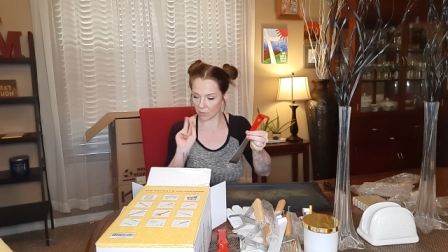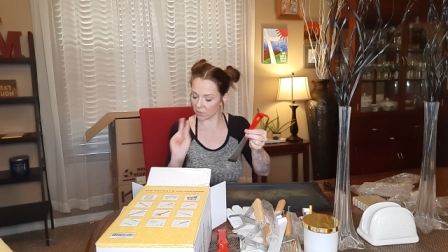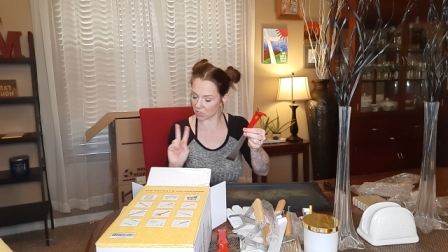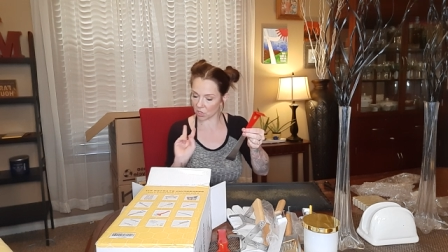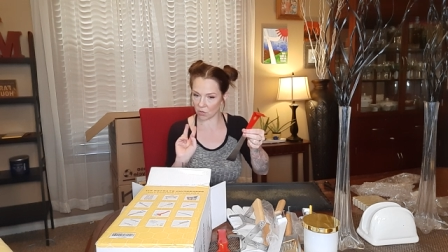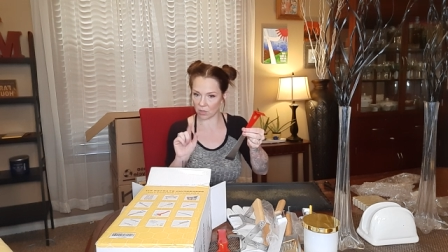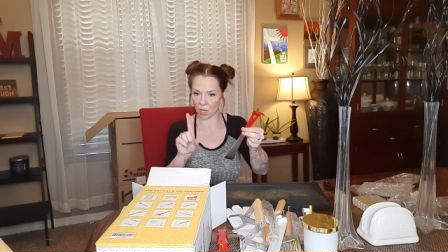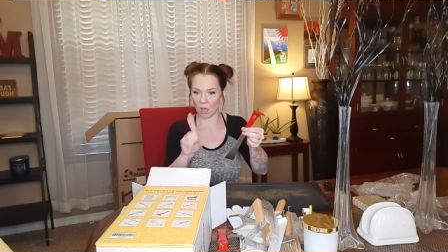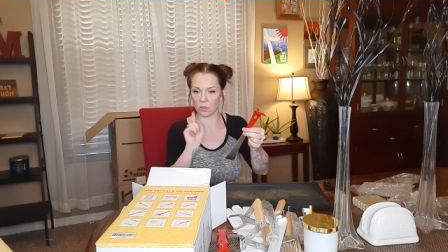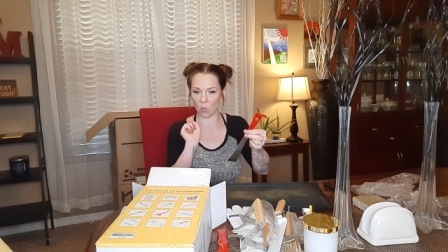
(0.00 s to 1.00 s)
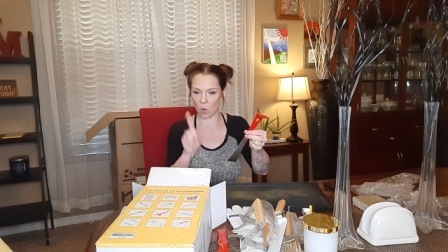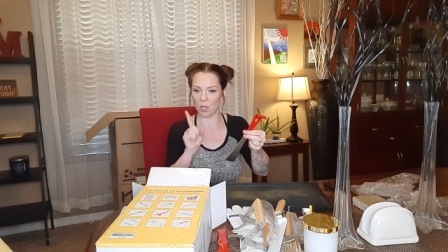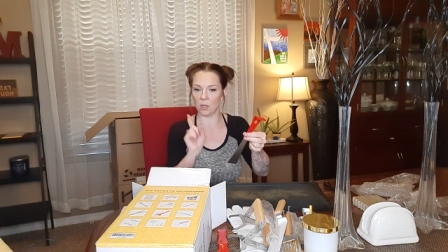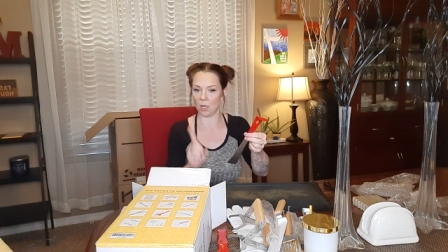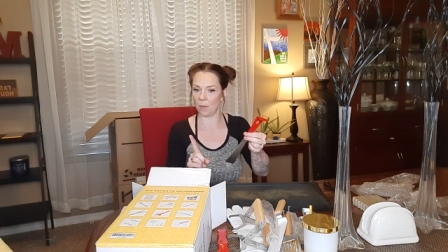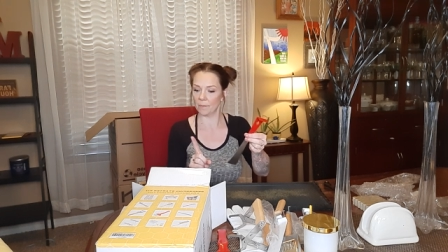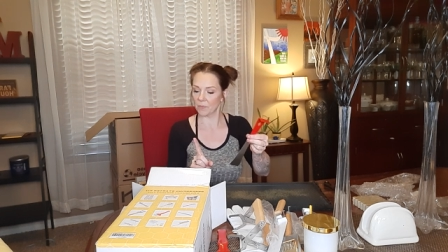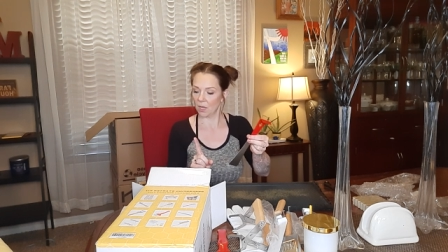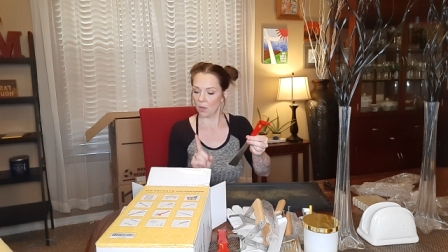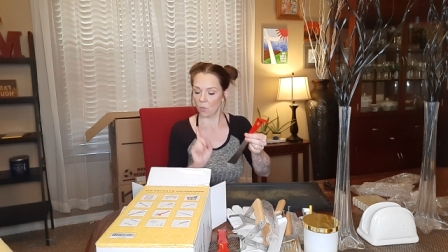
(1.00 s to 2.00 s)
And I'm going to show you the, uh, the one that
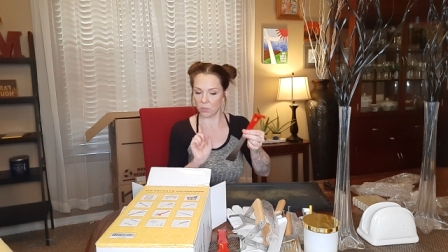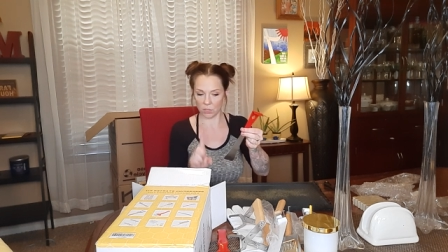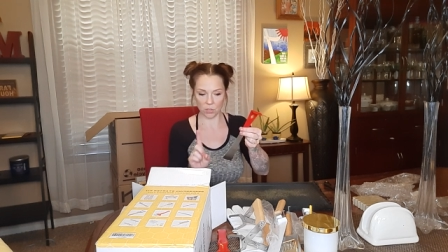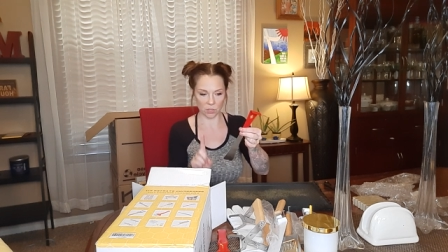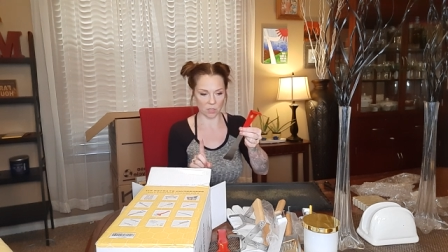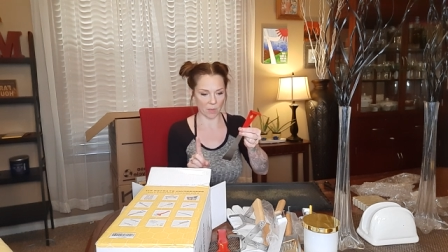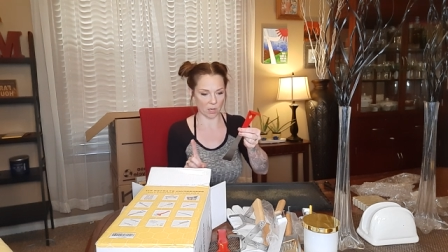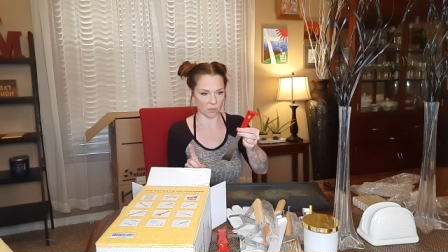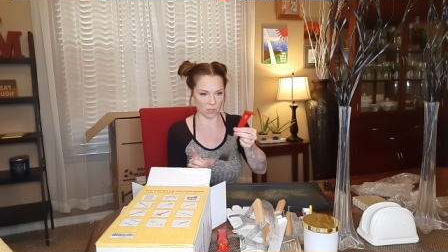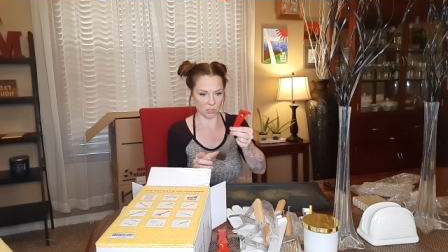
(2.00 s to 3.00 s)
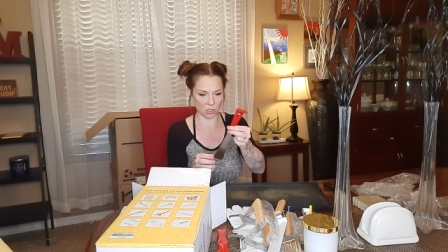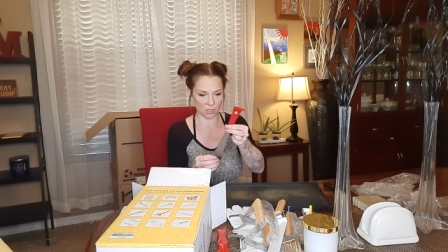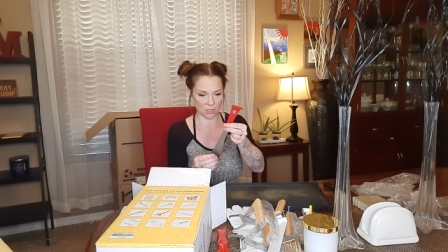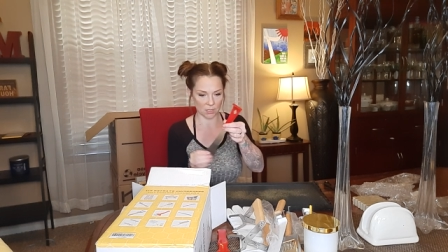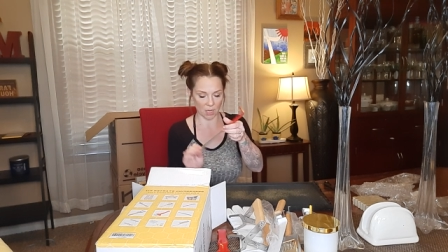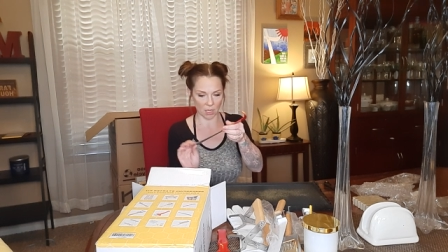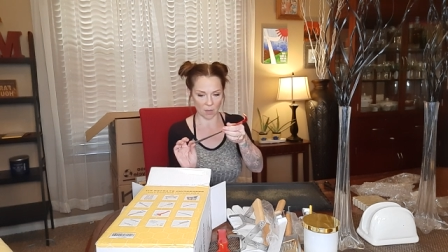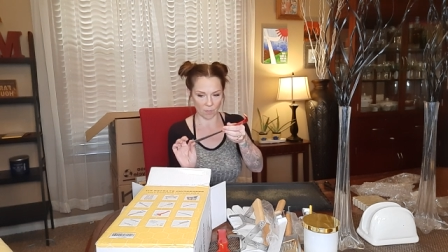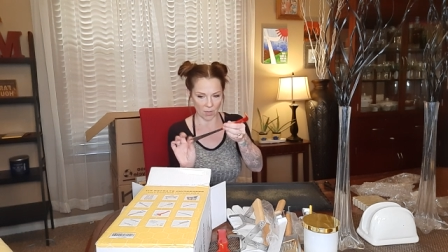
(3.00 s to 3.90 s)
was used the most in just a second.